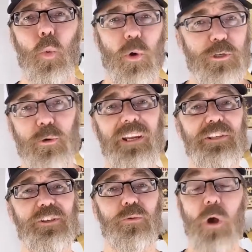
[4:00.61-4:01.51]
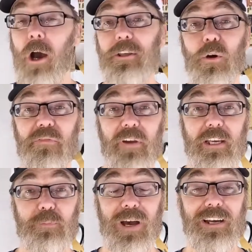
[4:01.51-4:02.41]
we're treated to audio
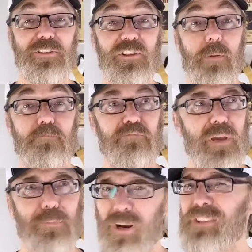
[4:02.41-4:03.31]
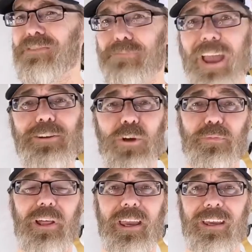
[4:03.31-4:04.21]
effects behind some impressive banjo
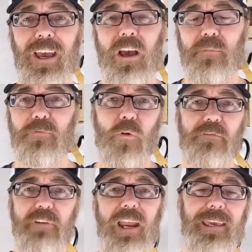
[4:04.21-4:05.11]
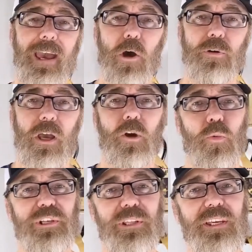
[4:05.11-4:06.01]
playing before fading out,
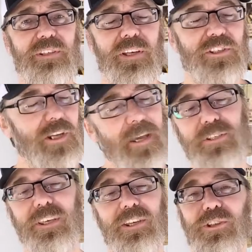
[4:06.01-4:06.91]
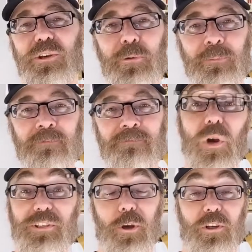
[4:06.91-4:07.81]
which leads us nicely into
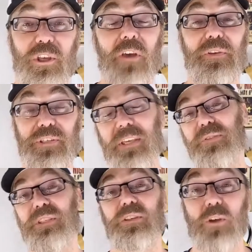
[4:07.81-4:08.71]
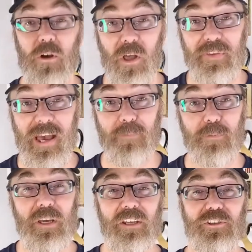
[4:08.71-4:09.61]
Whiskers. The 6th song on the
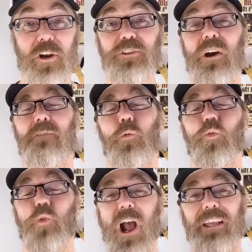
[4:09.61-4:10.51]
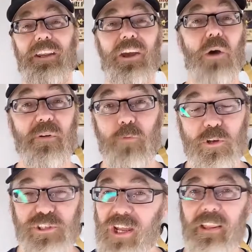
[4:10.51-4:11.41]
album starts off rockin' before
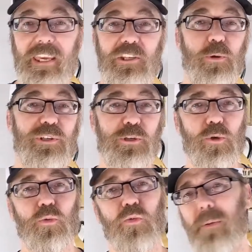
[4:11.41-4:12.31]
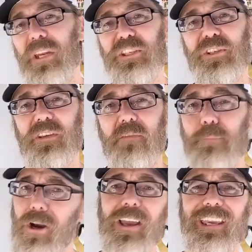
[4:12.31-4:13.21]
settling into a tune reminiscent of
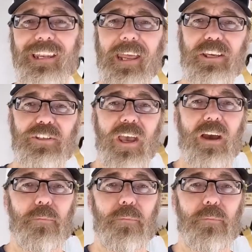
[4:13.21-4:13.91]
Bare Naked Ladies